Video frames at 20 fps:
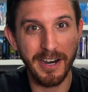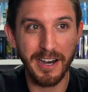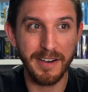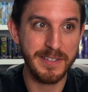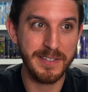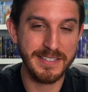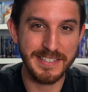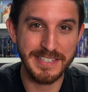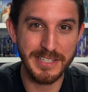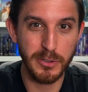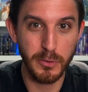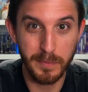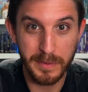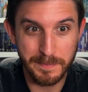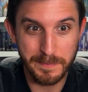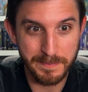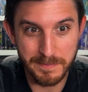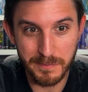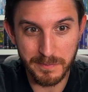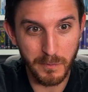obviously it would
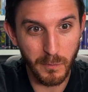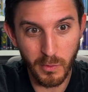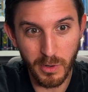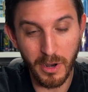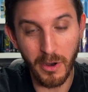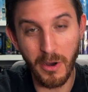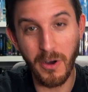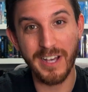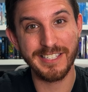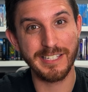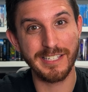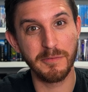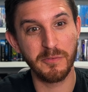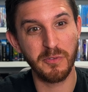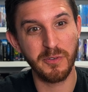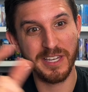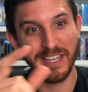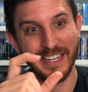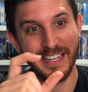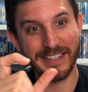be awesome if
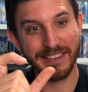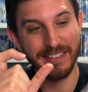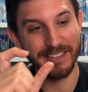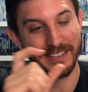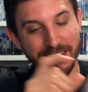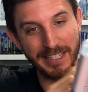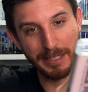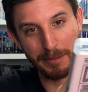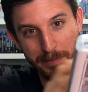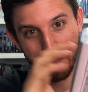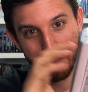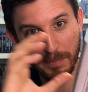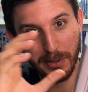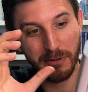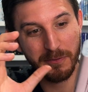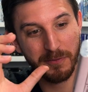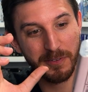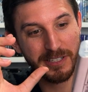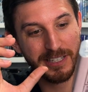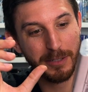we can get this like
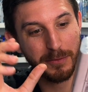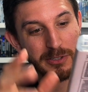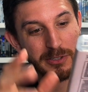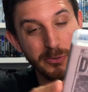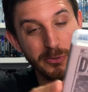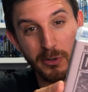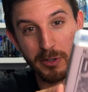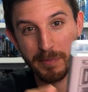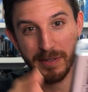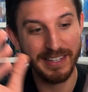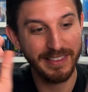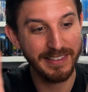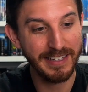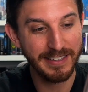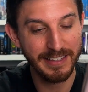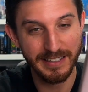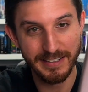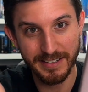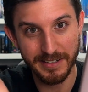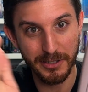perfectly restored, but I
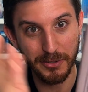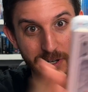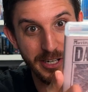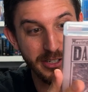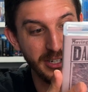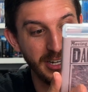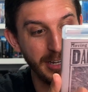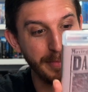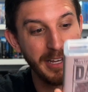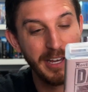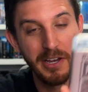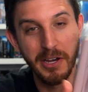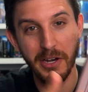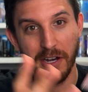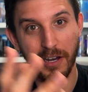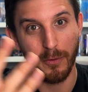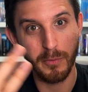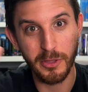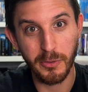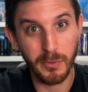think they did a great job
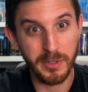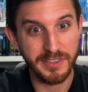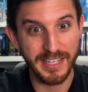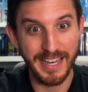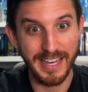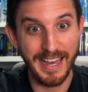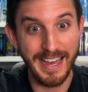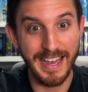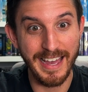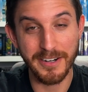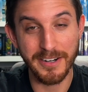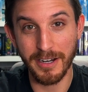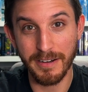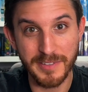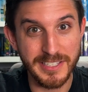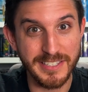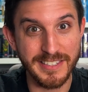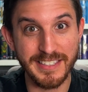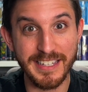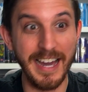with what they had.
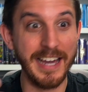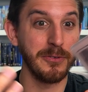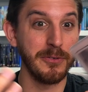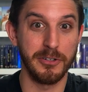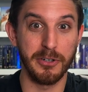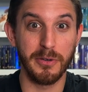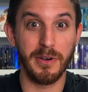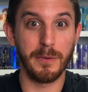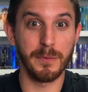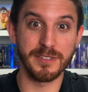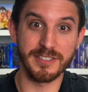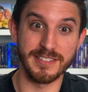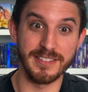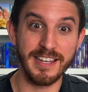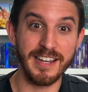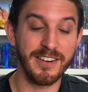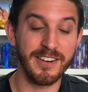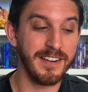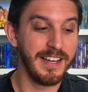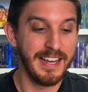Obviously, I don't know, I wasn't
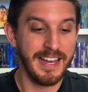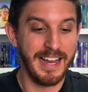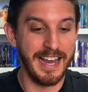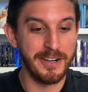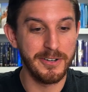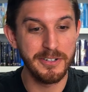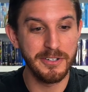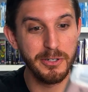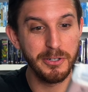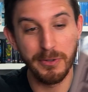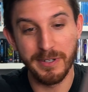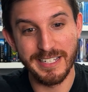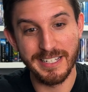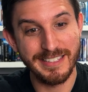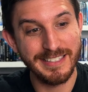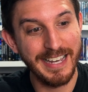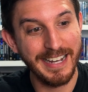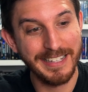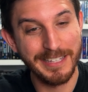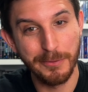there. I don't know
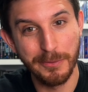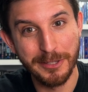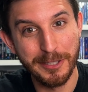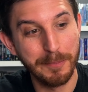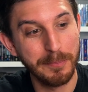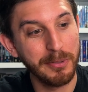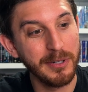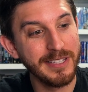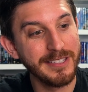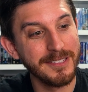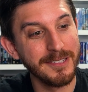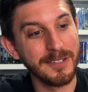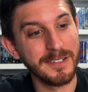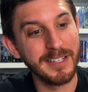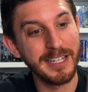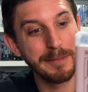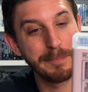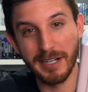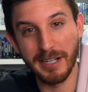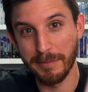exactly what the prints look
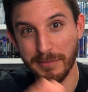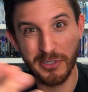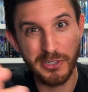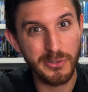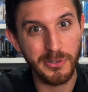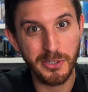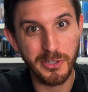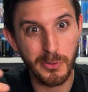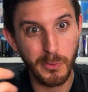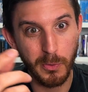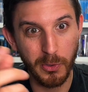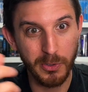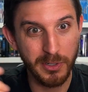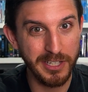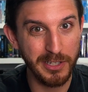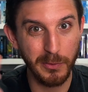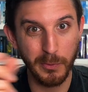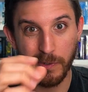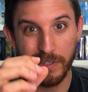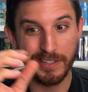like, but I'm sure they're
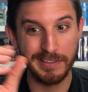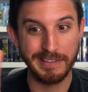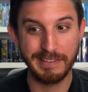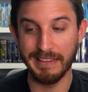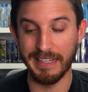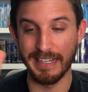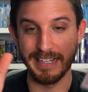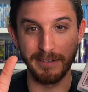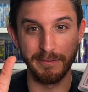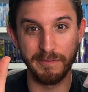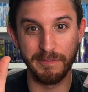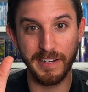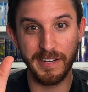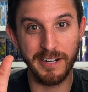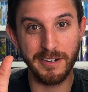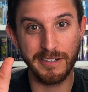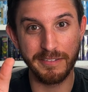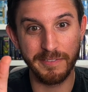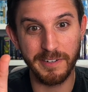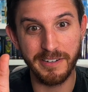working with like
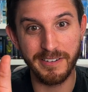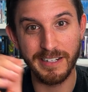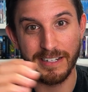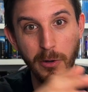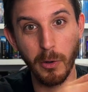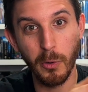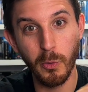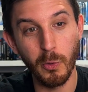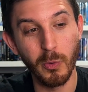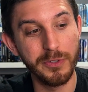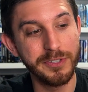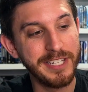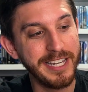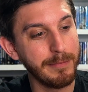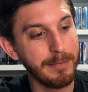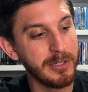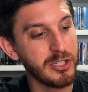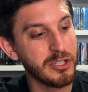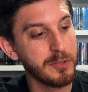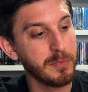very, very old
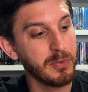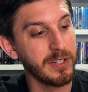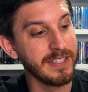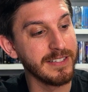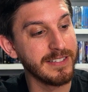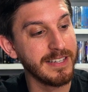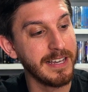damaged prints.